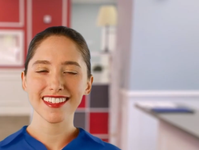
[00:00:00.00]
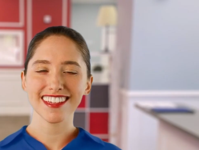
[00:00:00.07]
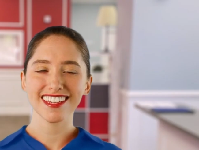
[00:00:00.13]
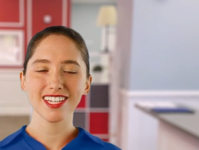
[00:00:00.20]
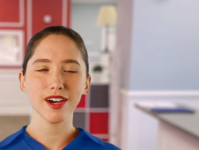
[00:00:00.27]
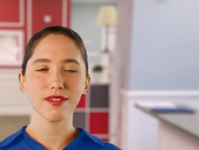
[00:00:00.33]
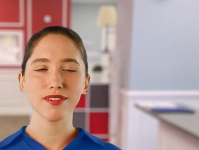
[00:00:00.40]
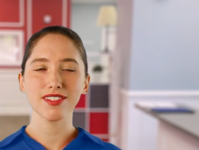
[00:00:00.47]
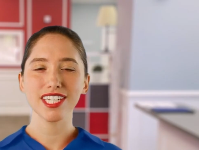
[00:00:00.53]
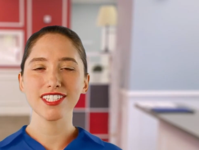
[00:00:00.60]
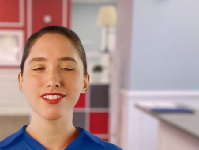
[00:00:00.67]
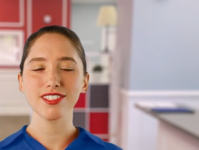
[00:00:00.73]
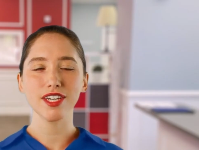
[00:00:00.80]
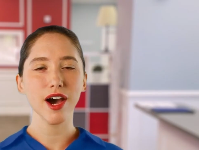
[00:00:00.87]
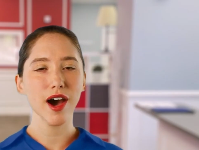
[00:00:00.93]
Lowering
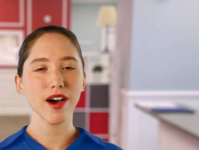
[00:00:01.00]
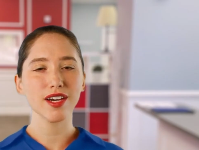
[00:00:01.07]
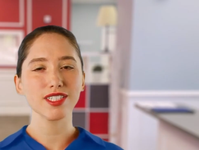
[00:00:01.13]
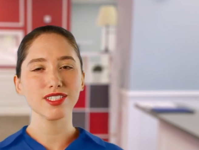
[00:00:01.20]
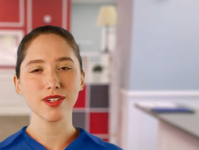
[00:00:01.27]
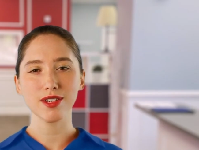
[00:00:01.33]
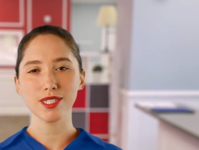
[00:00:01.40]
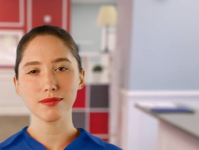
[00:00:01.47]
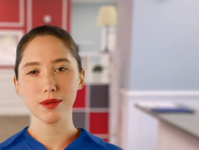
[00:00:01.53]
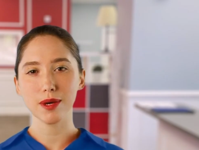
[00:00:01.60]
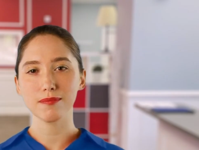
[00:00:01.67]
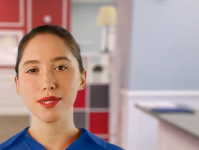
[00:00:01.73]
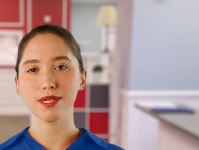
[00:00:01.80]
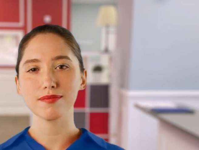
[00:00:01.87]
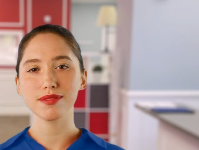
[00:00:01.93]
your car insurance
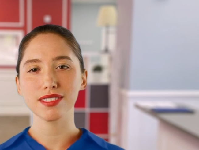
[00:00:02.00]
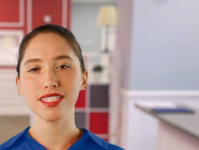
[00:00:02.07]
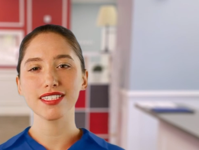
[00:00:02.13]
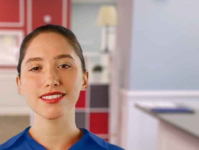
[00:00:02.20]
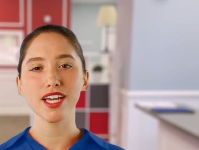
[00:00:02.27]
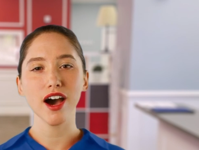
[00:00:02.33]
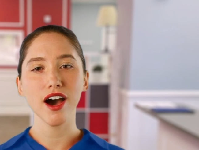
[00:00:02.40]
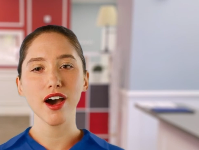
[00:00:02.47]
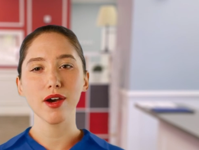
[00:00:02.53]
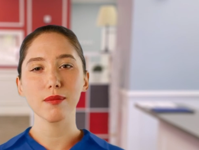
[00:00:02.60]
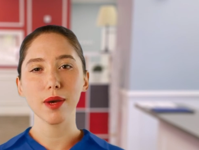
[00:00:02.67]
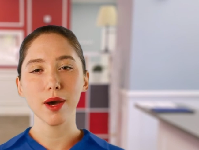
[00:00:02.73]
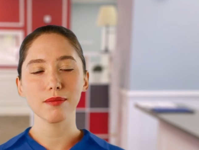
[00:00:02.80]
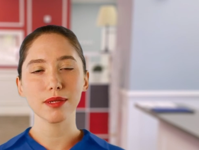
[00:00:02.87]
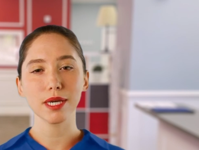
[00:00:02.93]
premiums is all
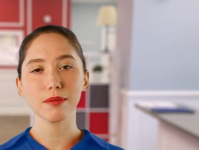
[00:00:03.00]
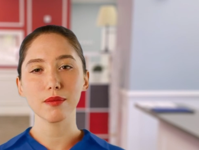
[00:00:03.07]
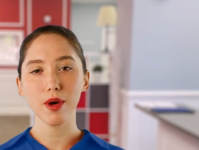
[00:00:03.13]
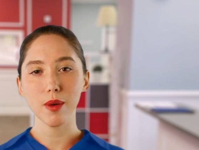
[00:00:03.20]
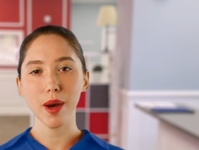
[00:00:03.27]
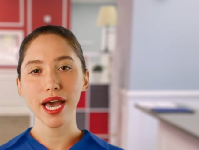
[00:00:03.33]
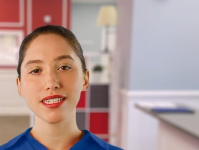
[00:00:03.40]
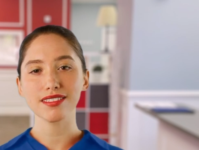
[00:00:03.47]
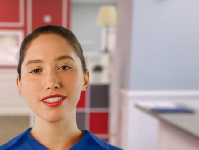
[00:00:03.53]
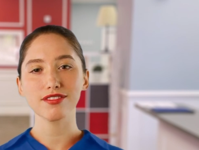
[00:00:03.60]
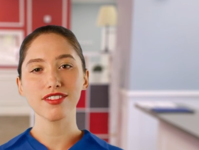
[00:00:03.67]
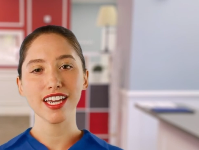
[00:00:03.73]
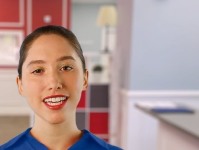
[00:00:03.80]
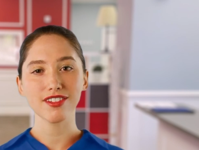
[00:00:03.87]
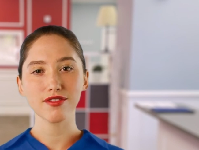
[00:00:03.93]
about being proactive
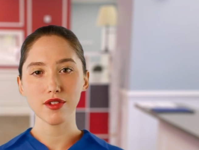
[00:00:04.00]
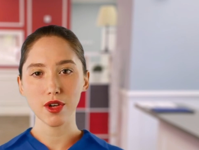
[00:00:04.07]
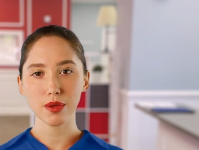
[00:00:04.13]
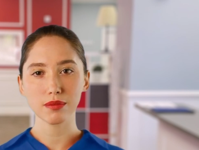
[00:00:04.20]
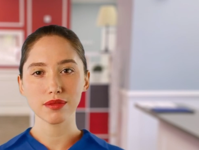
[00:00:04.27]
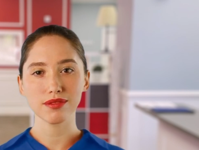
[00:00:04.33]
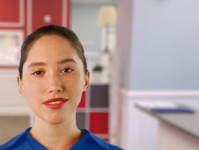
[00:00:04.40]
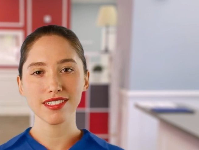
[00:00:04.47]
and informed.